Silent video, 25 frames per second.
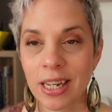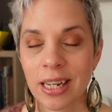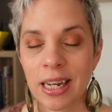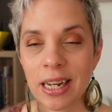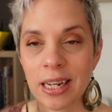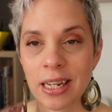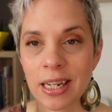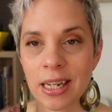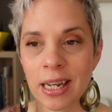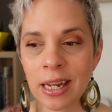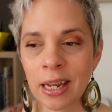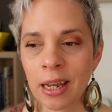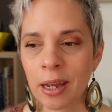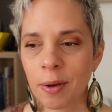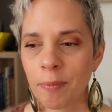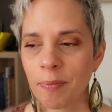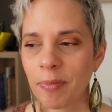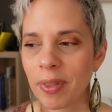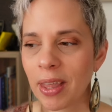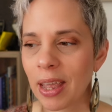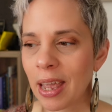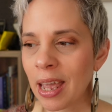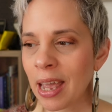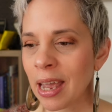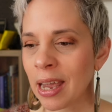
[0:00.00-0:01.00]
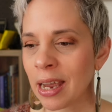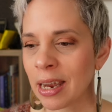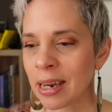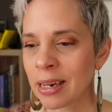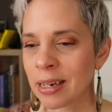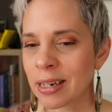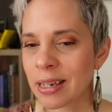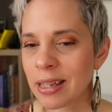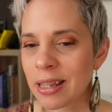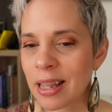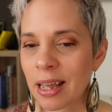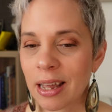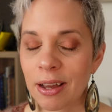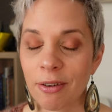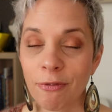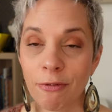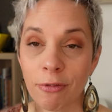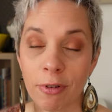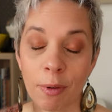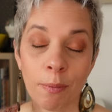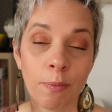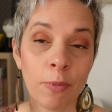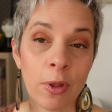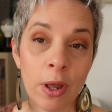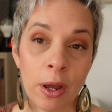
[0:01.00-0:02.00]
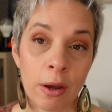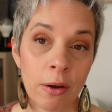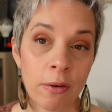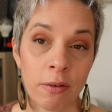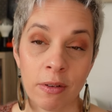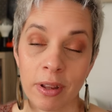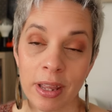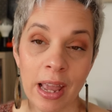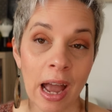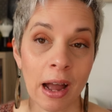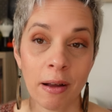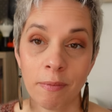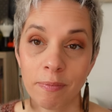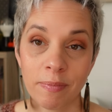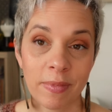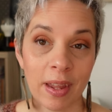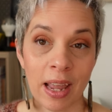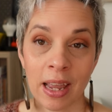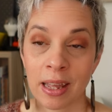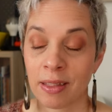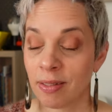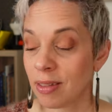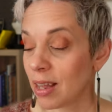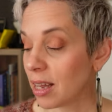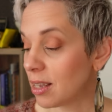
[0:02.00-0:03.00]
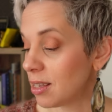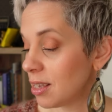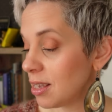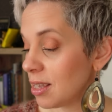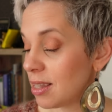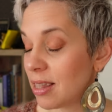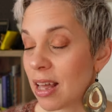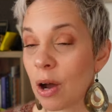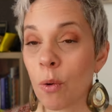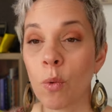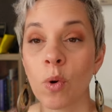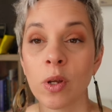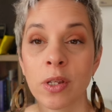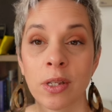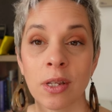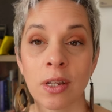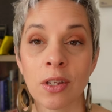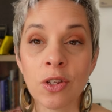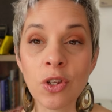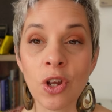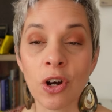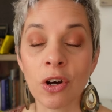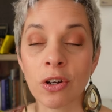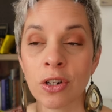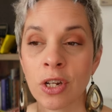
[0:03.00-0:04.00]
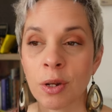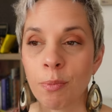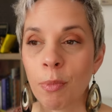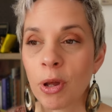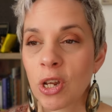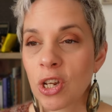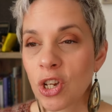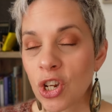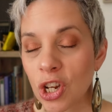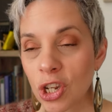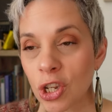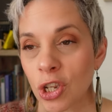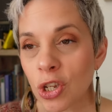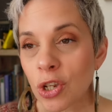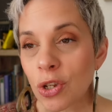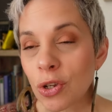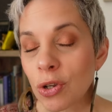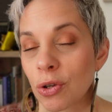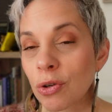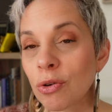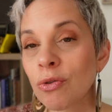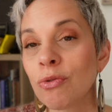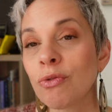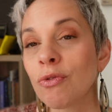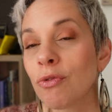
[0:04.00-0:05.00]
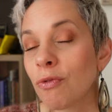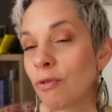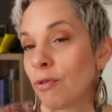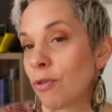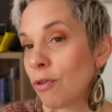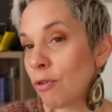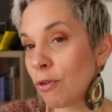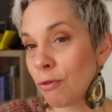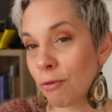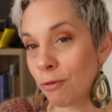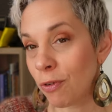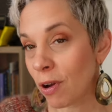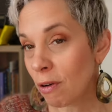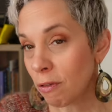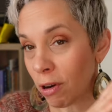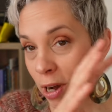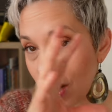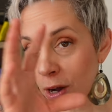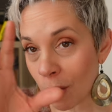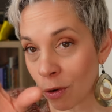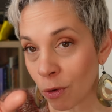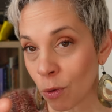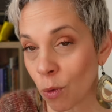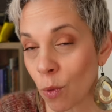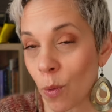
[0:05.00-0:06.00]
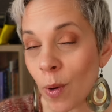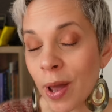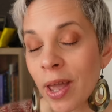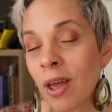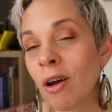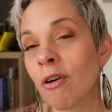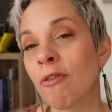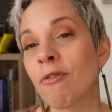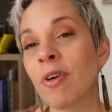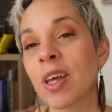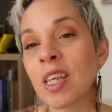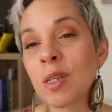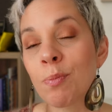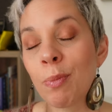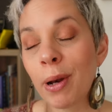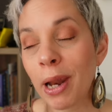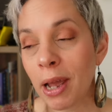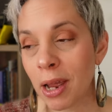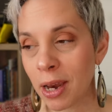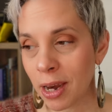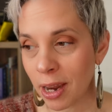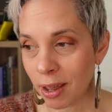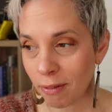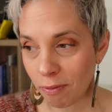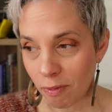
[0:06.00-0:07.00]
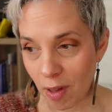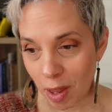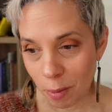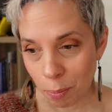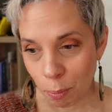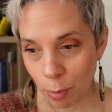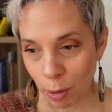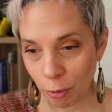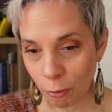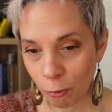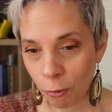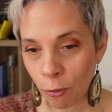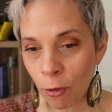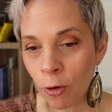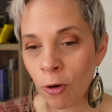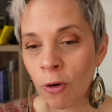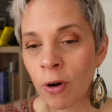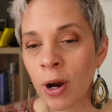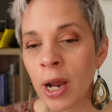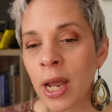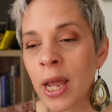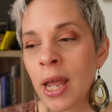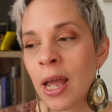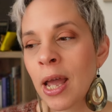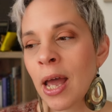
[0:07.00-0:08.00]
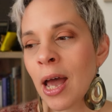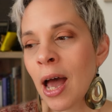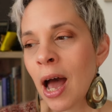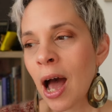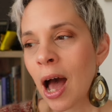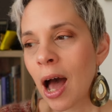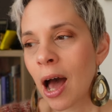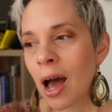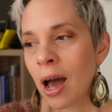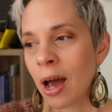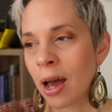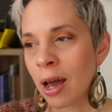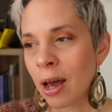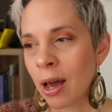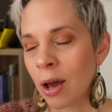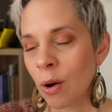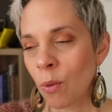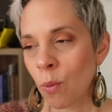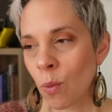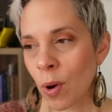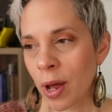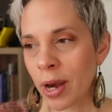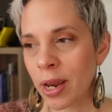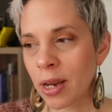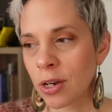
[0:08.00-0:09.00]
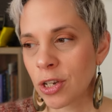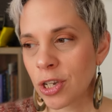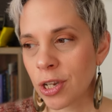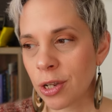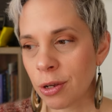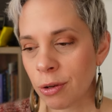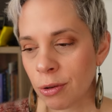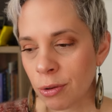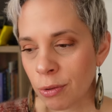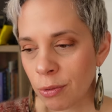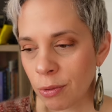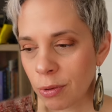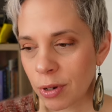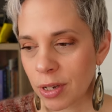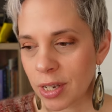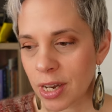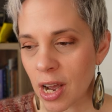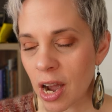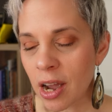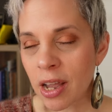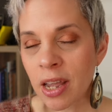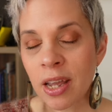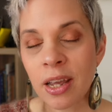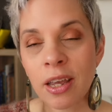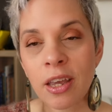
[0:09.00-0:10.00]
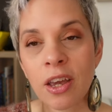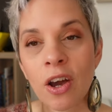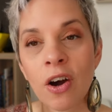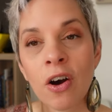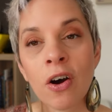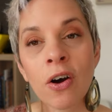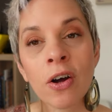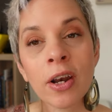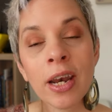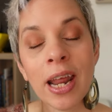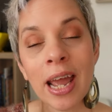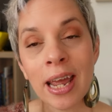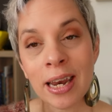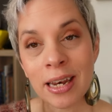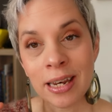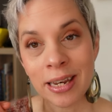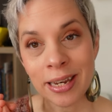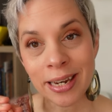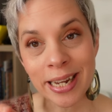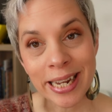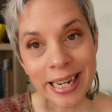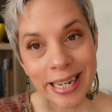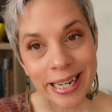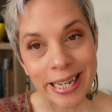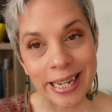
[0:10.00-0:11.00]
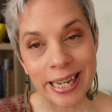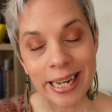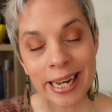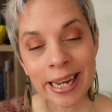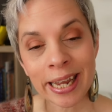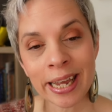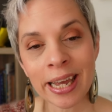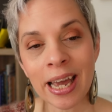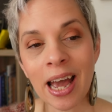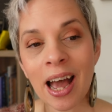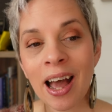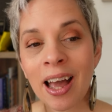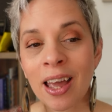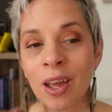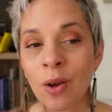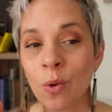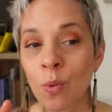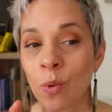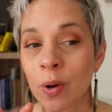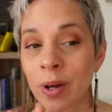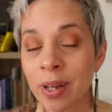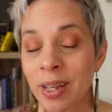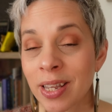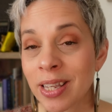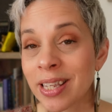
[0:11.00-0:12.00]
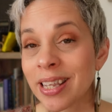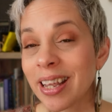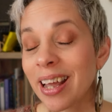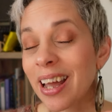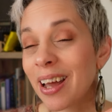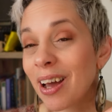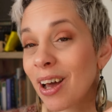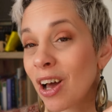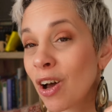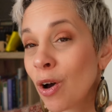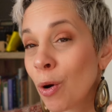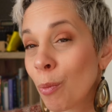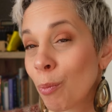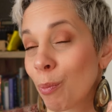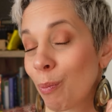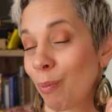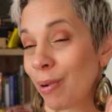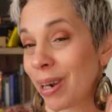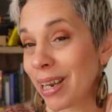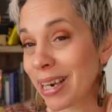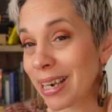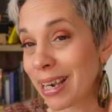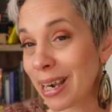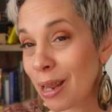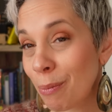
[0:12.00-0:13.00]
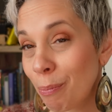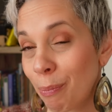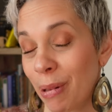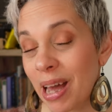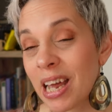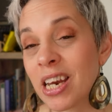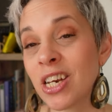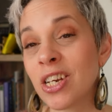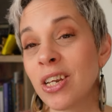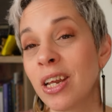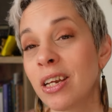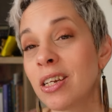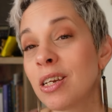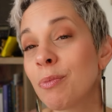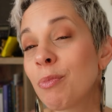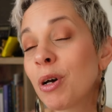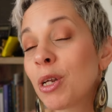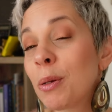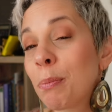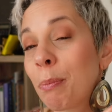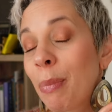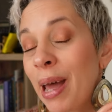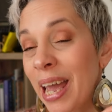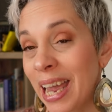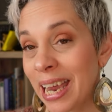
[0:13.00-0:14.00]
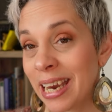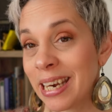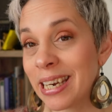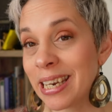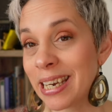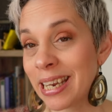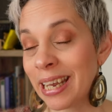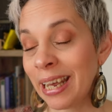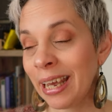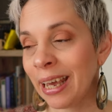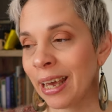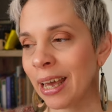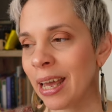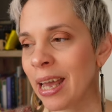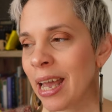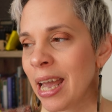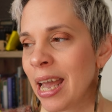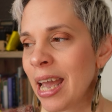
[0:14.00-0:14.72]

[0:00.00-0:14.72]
knitting. And that was the start. But just to very long way of explaining that, before I went into dyeing yarn and knitting, I was completely passionate about painting.